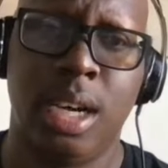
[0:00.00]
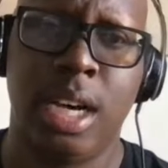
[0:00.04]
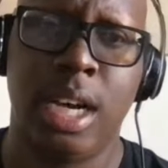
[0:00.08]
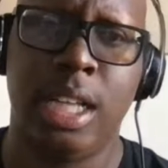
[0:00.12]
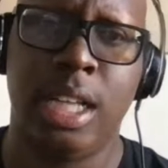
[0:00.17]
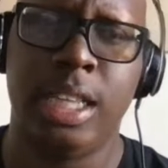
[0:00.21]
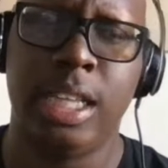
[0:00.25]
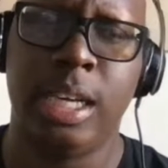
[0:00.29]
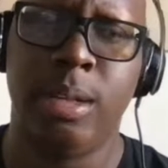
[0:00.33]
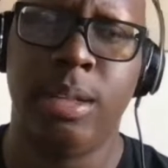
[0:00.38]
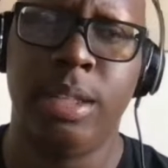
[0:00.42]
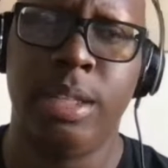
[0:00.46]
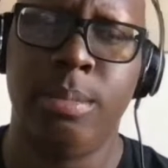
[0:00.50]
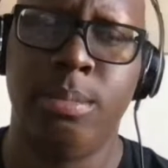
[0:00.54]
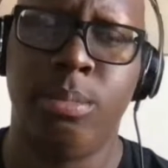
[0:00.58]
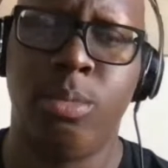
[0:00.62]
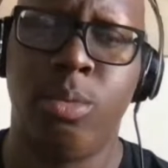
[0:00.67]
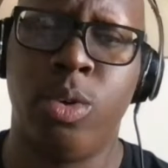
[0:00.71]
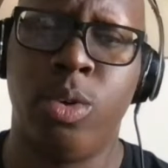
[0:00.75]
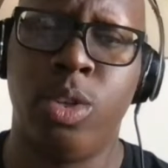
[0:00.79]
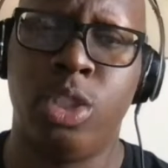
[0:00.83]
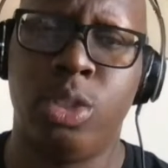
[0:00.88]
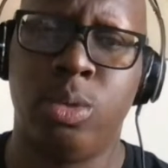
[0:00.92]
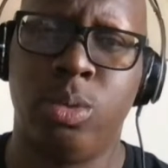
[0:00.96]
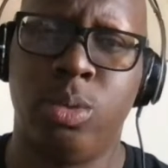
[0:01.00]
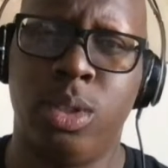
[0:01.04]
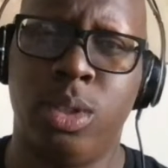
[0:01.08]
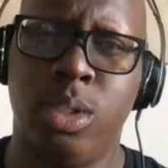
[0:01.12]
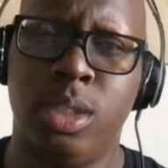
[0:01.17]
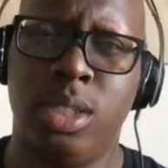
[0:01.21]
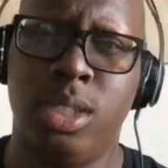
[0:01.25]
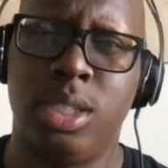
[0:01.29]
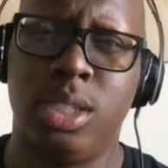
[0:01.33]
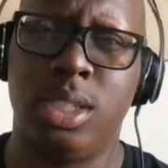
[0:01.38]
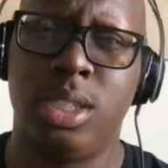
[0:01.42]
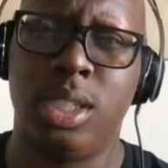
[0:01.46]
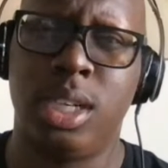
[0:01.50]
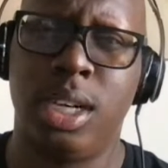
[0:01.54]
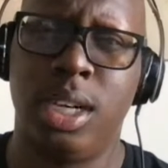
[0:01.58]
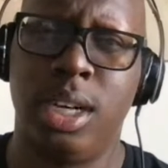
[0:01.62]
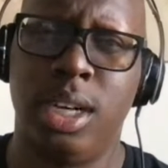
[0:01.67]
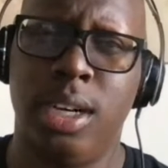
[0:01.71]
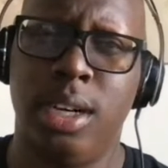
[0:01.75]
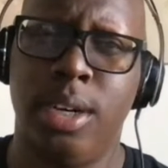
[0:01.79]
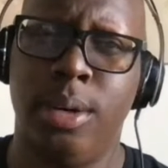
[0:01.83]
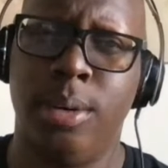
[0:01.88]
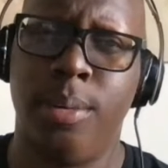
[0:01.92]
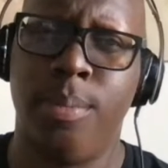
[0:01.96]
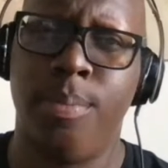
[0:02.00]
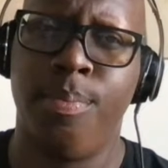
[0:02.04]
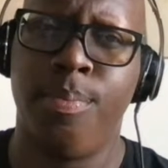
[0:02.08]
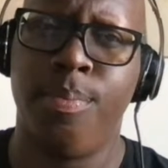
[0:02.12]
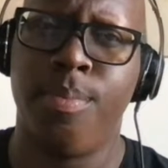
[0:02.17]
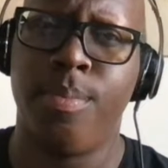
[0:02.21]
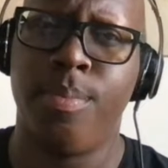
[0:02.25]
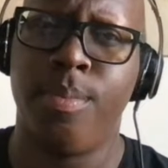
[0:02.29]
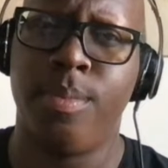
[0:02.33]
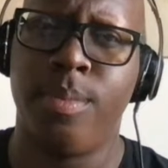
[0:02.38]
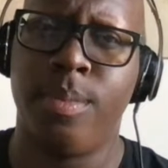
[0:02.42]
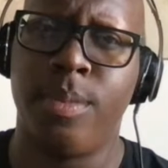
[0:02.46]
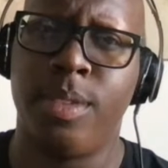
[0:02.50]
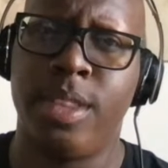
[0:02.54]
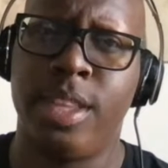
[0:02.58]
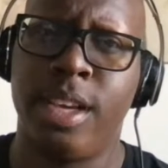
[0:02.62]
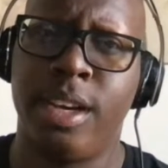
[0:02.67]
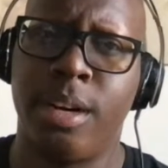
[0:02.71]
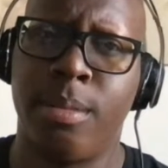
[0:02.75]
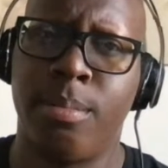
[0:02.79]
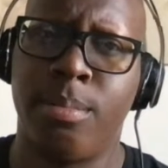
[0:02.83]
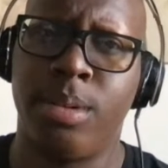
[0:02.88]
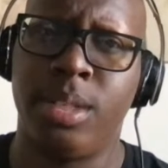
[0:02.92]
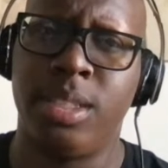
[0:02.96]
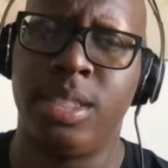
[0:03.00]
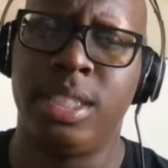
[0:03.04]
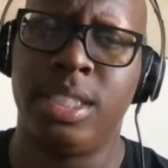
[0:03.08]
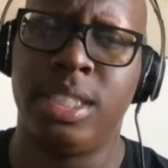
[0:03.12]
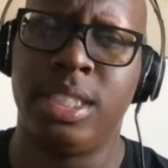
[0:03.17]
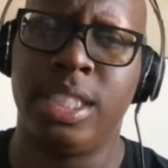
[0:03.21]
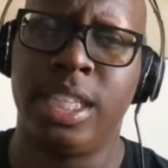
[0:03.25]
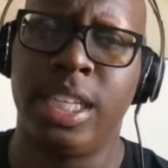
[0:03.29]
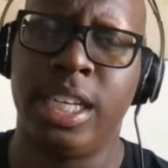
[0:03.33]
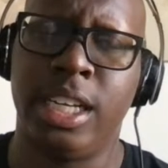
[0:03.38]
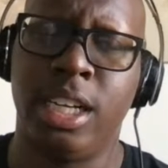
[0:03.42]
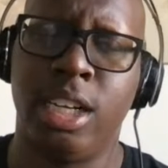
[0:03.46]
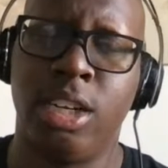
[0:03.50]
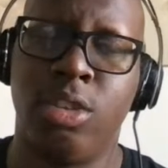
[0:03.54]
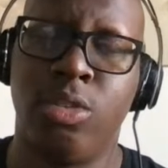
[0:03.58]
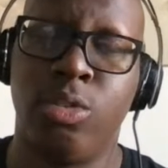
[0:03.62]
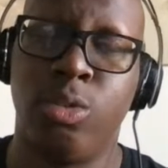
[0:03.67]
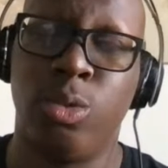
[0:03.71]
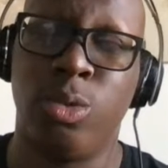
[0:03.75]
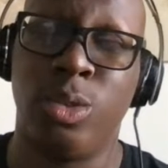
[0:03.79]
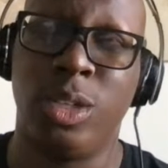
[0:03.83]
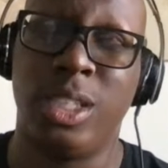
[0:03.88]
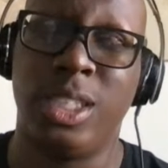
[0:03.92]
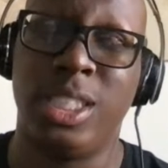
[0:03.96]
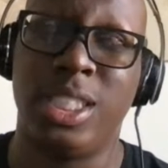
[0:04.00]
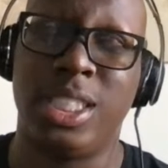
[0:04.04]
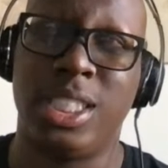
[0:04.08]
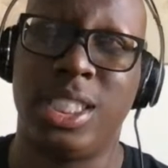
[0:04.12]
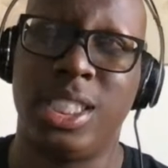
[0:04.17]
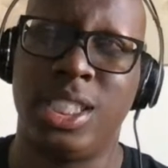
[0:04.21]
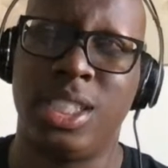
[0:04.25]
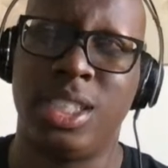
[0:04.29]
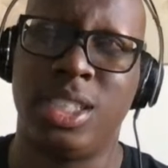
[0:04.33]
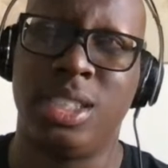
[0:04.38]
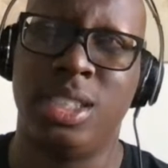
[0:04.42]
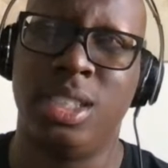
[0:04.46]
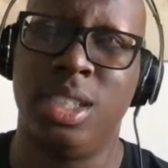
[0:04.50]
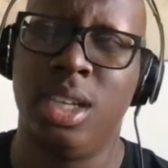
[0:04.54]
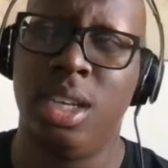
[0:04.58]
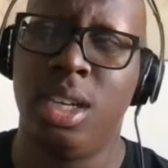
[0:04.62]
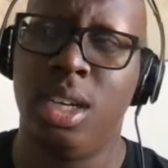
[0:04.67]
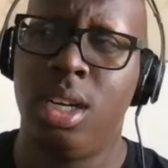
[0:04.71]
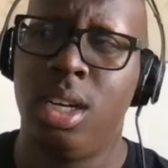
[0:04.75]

I think I'll lean more towards Derek Brunson getting a grueling decision.